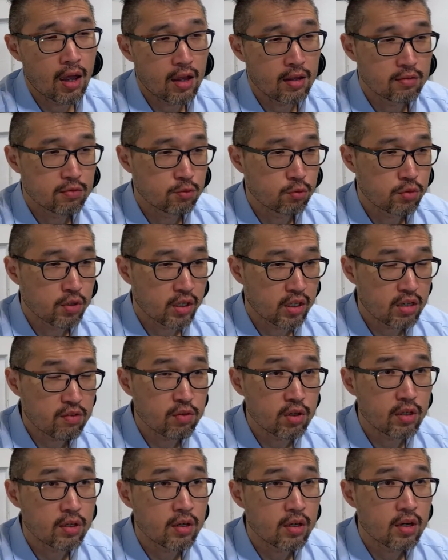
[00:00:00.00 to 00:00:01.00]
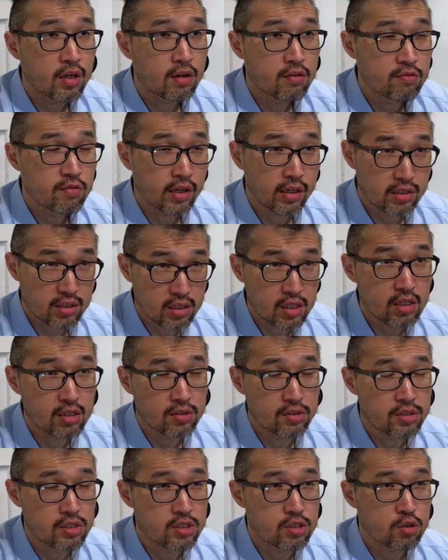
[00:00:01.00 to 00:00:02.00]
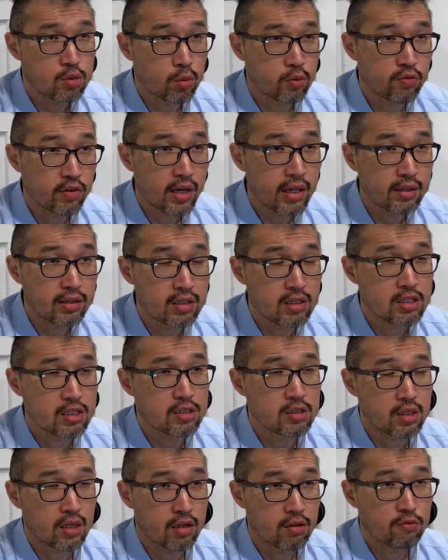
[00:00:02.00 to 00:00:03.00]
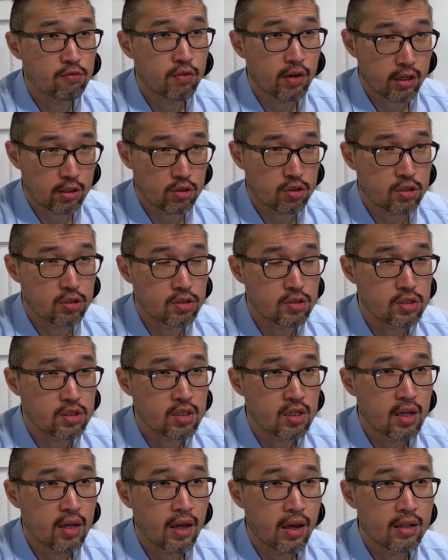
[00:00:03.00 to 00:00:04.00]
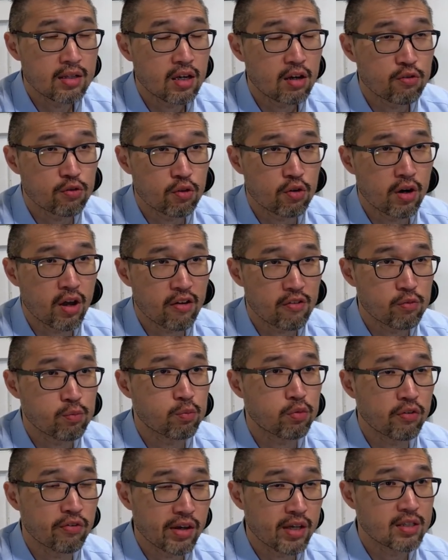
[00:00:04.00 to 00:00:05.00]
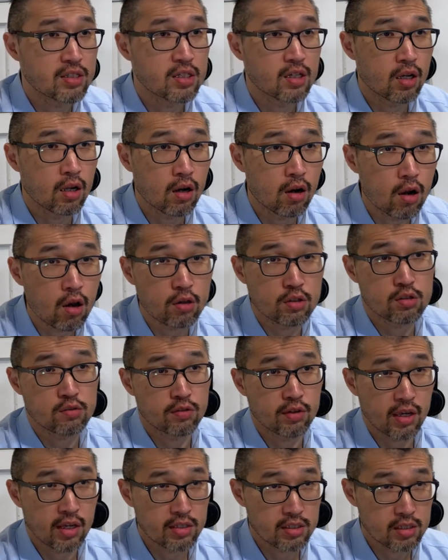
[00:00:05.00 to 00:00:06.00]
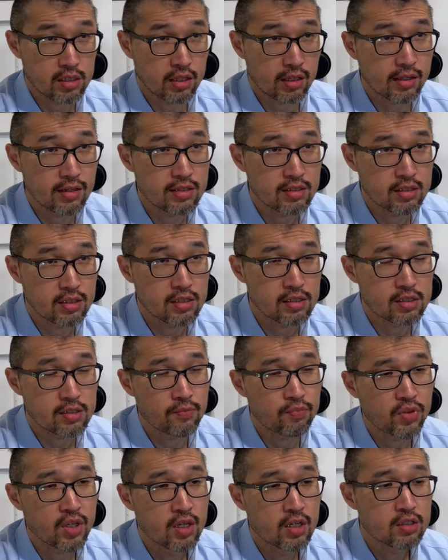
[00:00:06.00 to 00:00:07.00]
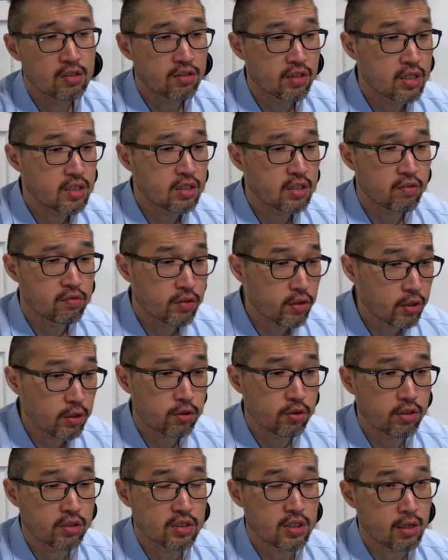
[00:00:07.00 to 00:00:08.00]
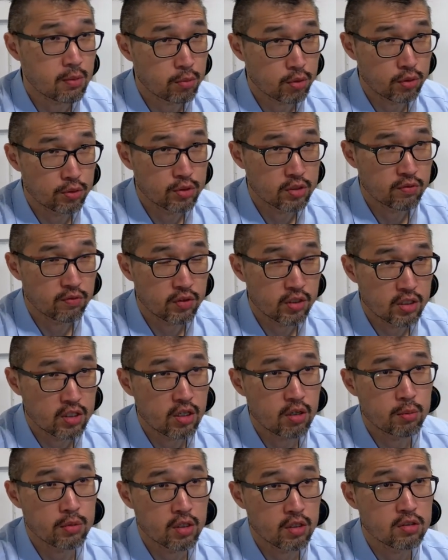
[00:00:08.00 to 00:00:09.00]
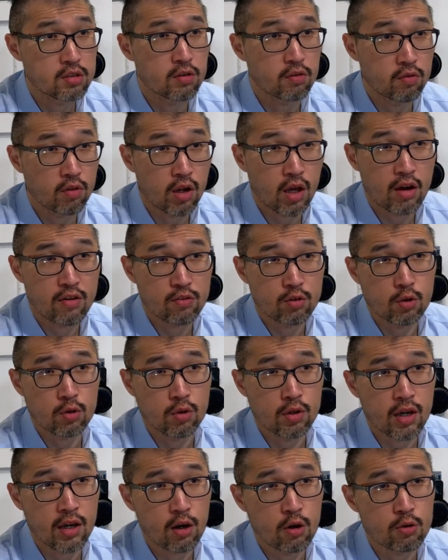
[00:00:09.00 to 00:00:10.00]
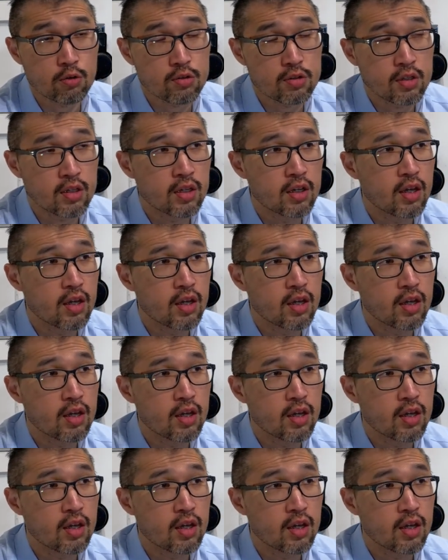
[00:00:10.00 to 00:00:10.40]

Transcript: And we're giving vaccines to prevent these infections and therefore have prevented a lot of cancer cases. So these are very good examples of determinants of lifelong health.